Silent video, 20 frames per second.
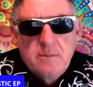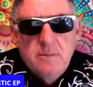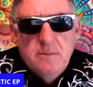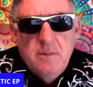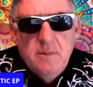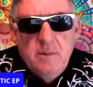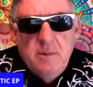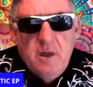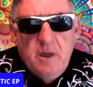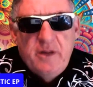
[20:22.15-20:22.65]

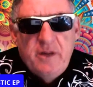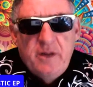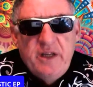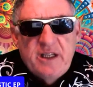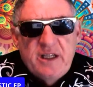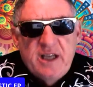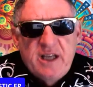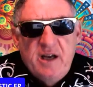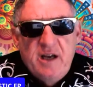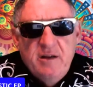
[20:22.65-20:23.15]
I think
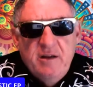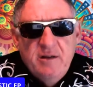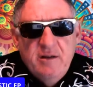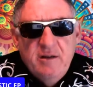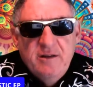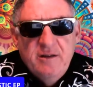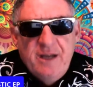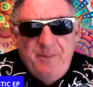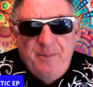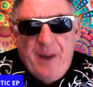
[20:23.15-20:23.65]
so. But
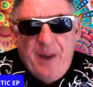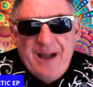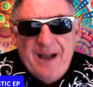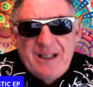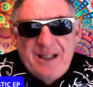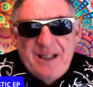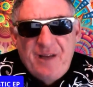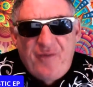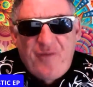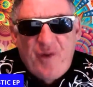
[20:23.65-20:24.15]
they
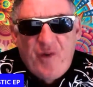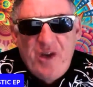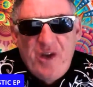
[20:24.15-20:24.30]
painted for you.